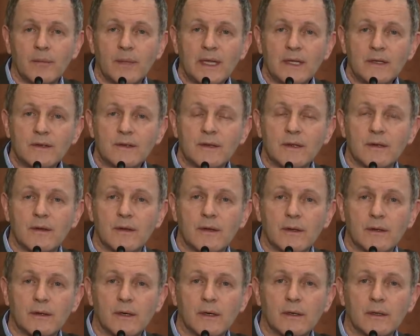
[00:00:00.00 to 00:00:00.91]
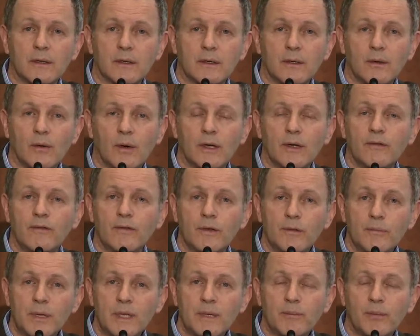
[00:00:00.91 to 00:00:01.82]
means that there are quite a
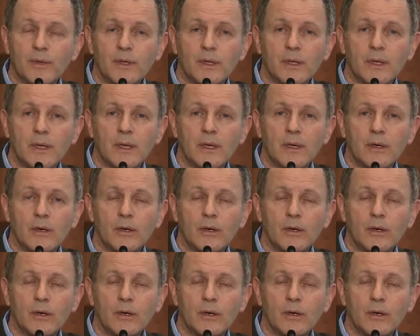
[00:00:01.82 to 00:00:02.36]
few people